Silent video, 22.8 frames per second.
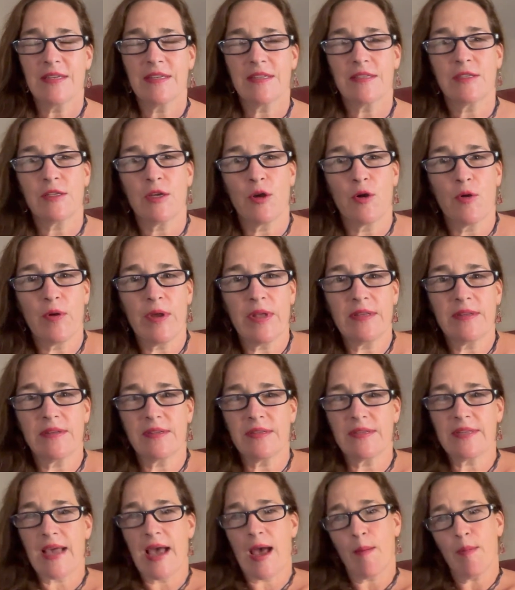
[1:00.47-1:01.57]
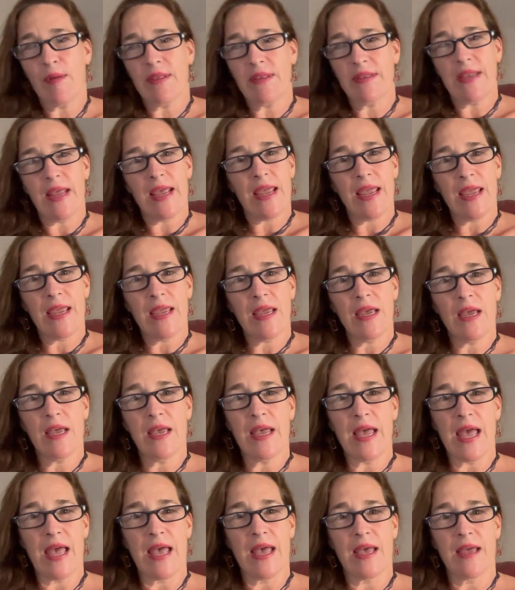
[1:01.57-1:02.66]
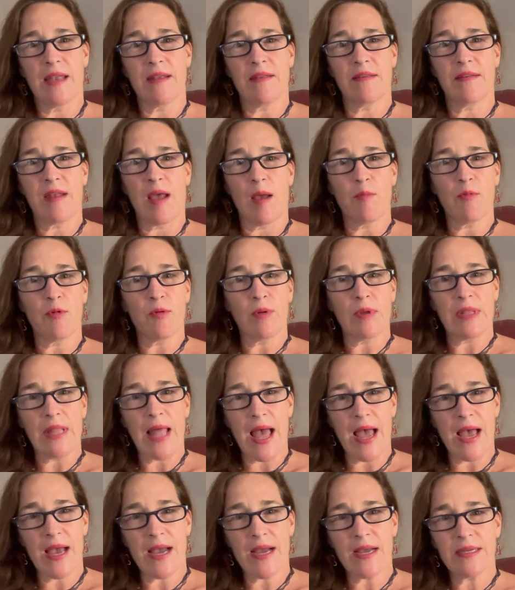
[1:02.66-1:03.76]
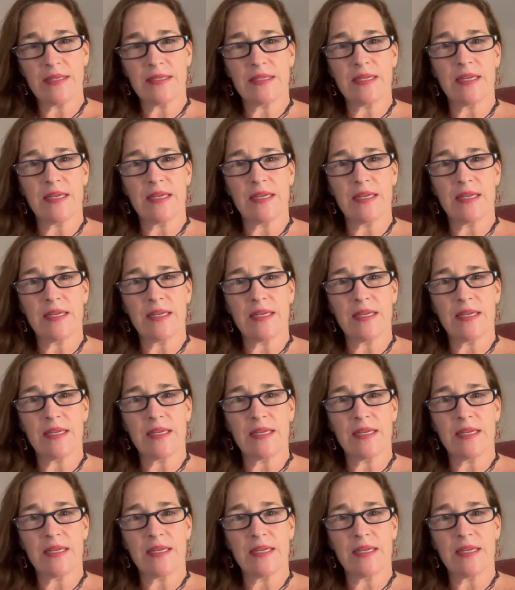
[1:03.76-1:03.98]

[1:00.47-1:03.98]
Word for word: So it's a Sabbath day, and it's time to relax